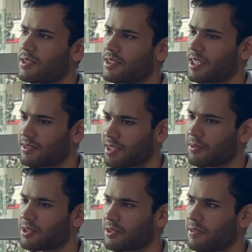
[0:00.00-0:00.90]
sounds like
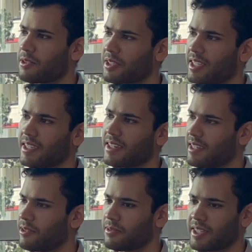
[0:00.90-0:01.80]
we're sort of looking at
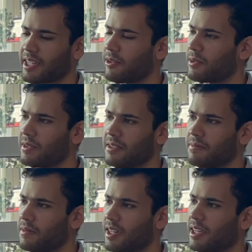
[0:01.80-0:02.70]
now, how do we,
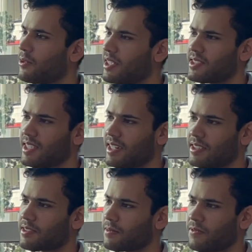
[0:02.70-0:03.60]
I know SCI
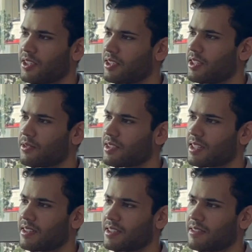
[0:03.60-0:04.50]
is a very interesting
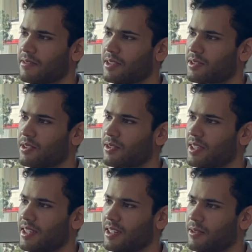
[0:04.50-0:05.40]
area of research right
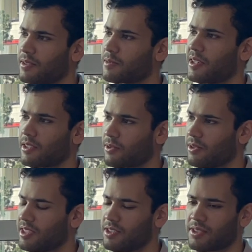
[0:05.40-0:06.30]
now with spinal
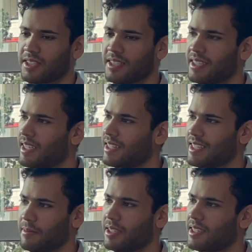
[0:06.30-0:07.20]
cord injury.
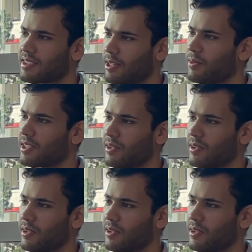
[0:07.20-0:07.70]
TBI is how we can